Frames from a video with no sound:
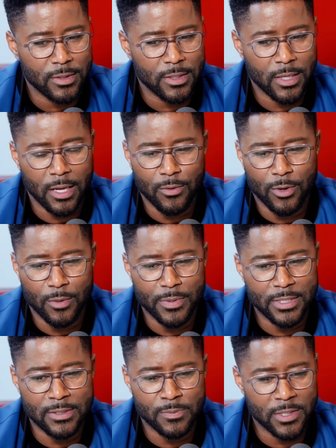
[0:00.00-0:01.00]
and I don't want to
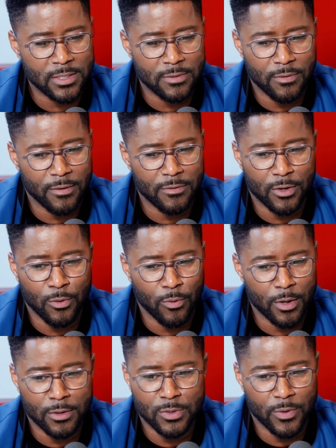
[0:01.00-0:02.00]
be dismissive of the
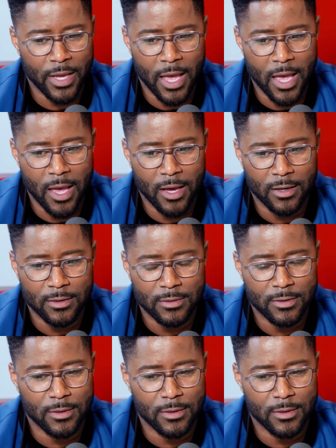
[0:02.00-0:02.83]
careers we had,